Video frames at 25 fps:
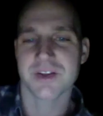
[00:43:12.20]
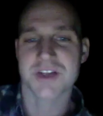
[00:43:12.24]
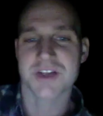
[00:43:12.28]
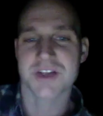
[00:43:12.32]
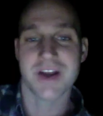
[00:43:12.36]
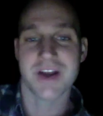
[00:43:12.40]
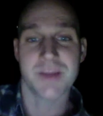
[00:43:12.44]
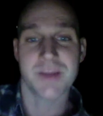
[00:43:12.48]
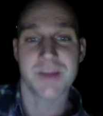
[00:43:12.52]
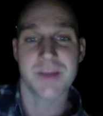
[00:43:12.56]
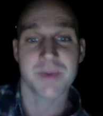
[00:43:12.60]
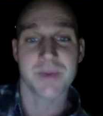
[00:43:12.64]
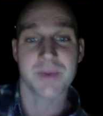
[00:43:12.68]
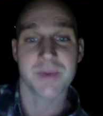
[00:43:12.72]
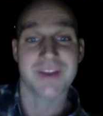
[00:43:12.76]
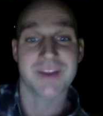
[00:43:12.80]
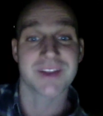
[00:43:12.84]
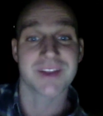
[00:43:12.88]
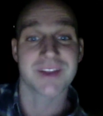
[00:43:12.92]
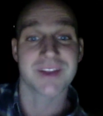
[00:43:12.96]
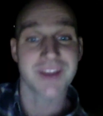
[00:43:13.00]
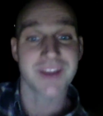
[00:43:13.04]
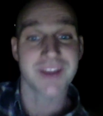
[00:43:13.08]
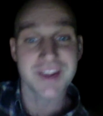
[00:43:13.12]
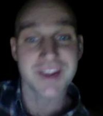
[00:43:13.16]
to implement the
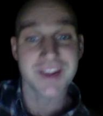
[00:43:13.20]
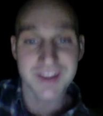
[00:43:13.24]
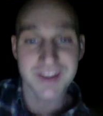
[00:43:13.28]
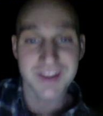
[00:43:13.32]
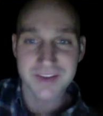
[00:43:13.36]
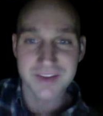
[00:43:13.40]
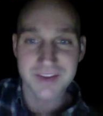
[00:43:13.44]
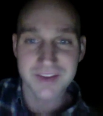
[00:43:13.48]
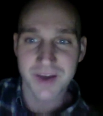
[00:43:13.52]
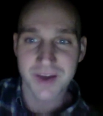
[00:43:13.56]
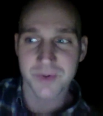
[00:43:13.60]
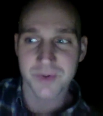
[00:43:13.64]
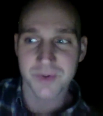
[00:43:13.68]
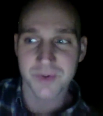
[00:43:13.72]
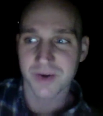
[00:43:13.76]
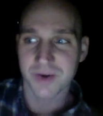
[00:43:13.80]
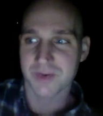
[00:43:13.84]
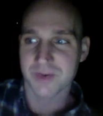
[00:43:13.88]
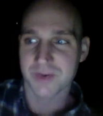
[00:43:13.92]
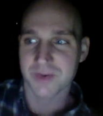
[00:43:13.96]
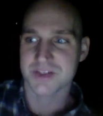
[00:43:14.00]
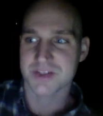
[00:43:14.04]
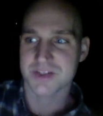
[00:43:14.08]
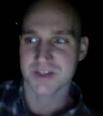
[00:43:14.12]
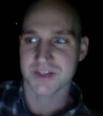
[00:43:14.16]
Lightning Network, which
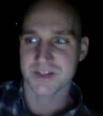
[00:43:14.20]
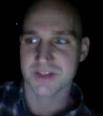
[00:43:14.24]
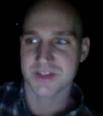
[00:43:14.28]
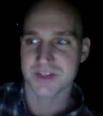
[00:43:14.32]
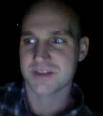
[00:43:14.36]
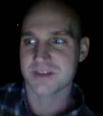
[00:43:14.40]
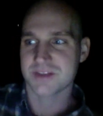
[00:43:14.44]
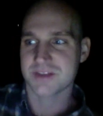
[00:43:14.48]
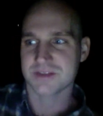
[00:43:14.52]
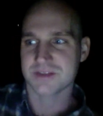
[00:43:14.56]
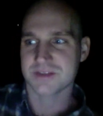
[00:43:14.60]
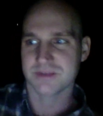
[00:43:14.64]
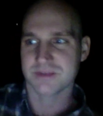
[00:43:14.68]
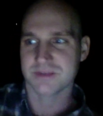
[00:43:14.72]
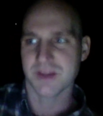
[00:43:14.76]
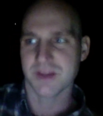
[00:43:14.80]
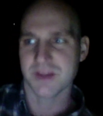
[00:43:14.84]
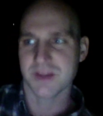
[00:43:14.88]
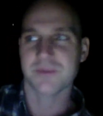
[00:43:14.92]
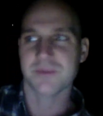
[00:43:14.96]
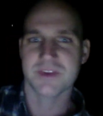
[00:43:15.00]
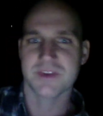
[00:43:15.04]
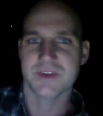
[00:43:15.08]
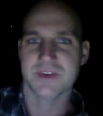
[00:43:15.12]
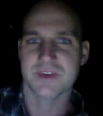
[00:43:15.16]
is in its
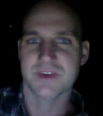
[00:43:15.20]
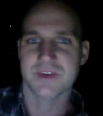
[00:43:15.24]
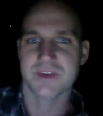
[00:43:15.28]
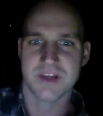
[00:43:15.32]
infancy,